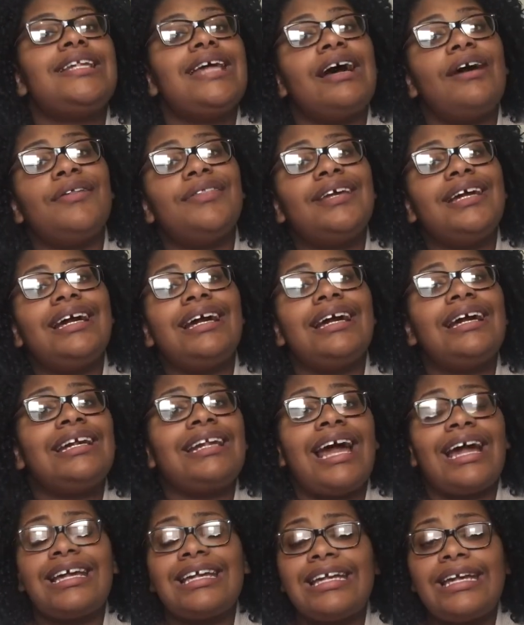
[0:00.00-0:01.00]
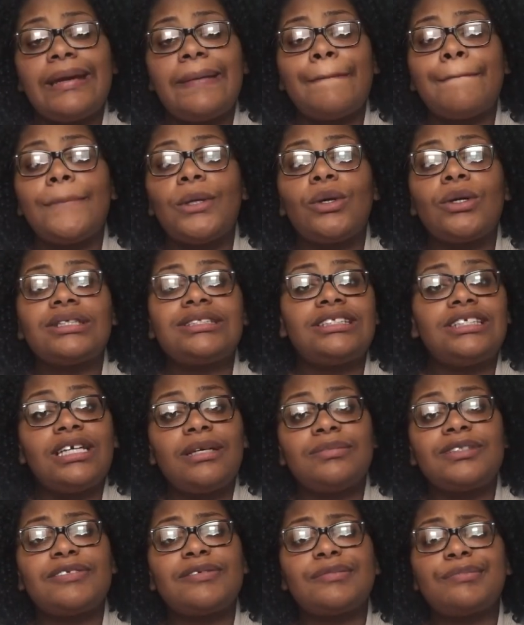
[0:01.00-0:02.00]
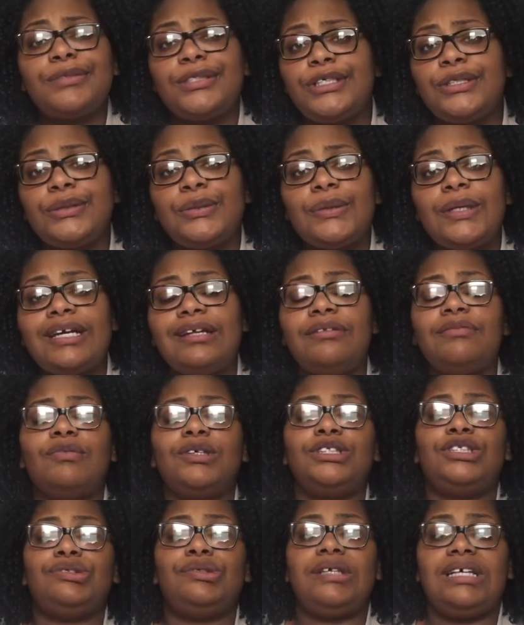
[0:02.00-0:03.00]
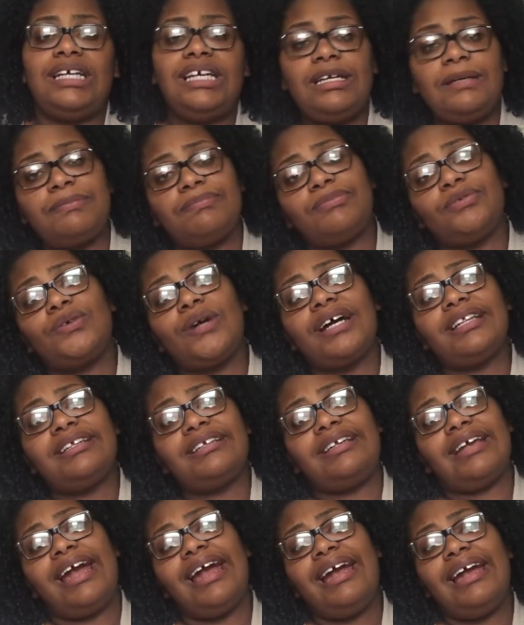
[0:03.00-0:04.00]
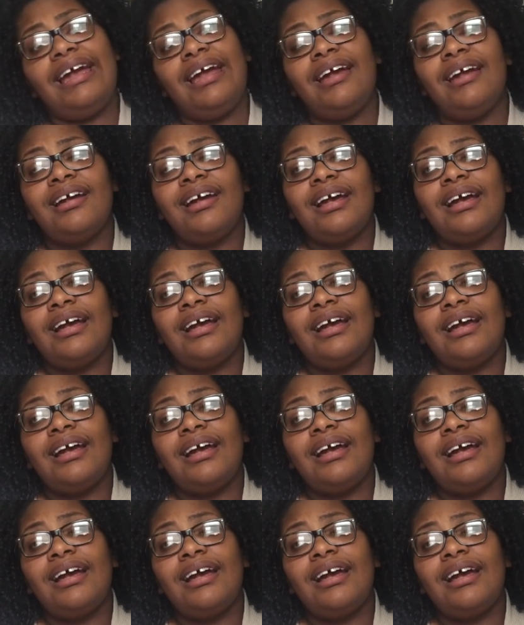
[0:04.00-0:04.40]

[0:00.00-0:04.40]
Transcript: down there and I can get more tips from you and what you eat throughout the day,